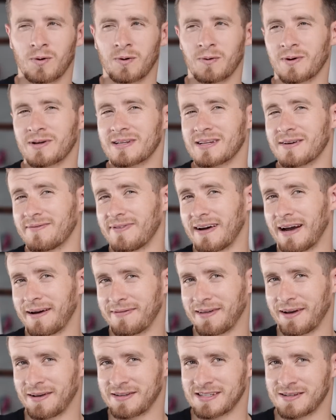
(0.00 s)
we weren't at
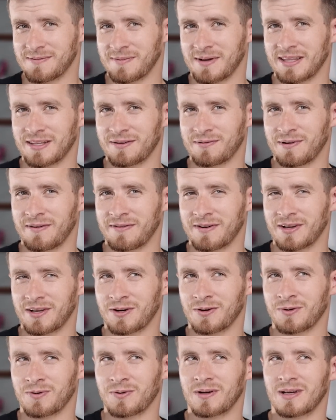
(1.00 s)
five thousand a month in
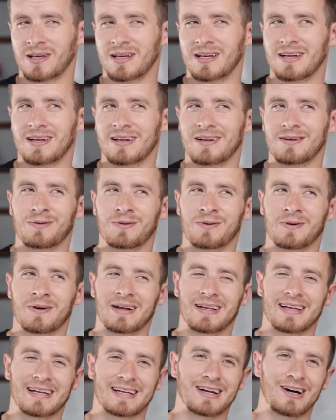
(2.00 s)
revenue. We were
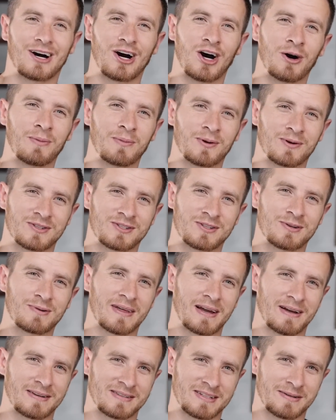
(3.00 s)
at like almost two
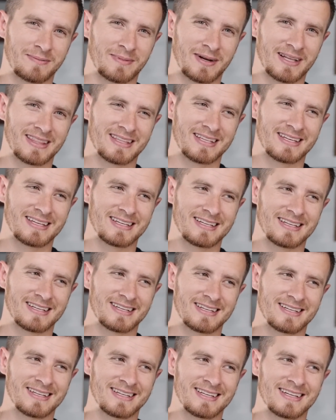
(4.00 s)
thousand a month.
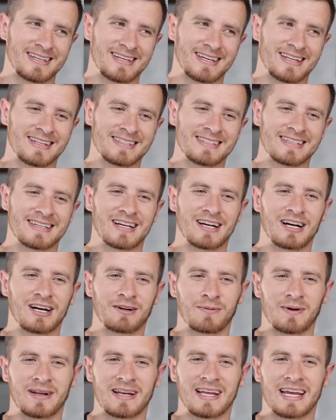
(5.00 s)
And it's like,
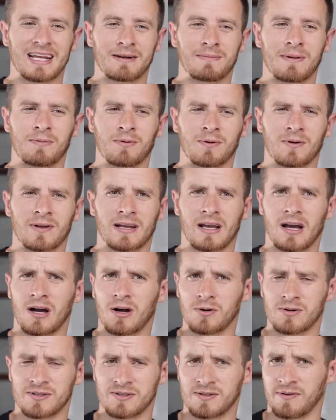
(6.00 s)
on one hand, people were like,
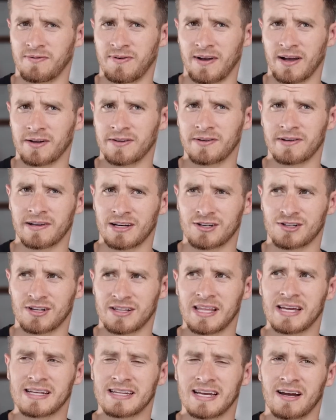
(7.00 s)
oh, so you failed, are you gonna
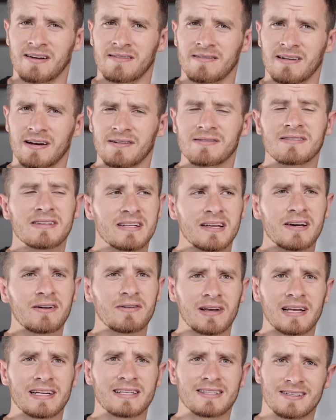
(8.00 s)
shut that down? And I was like,
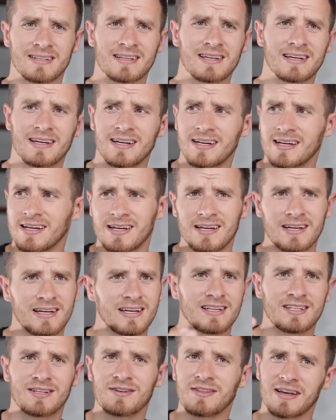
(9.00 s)
no, like
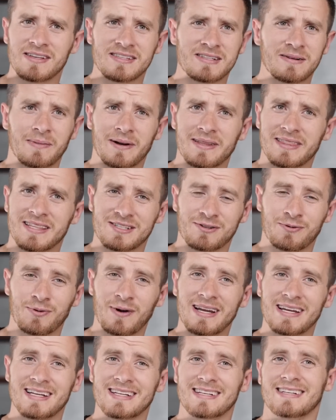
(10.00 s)
two thousand a month is
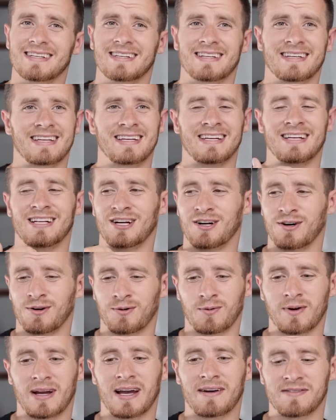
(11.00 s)
great. You know,
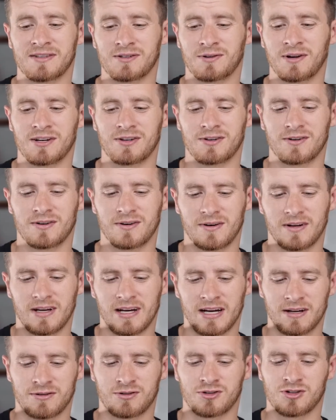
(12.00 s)
we have this great
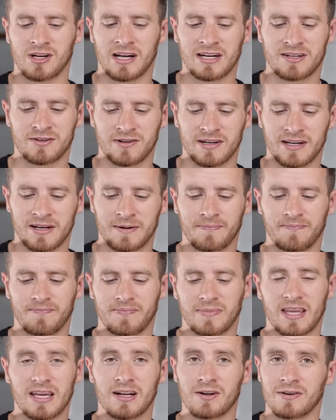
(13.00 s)
uh, trajectory.
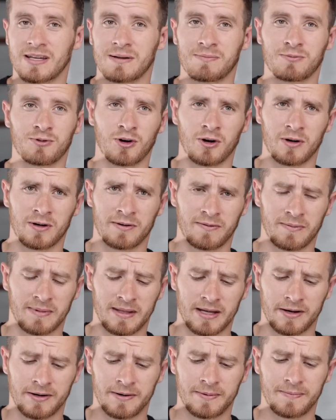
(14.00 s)
It'll keep growing from
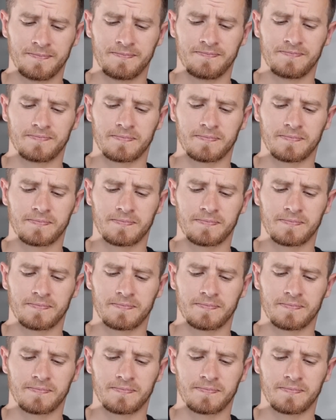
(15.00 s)
there.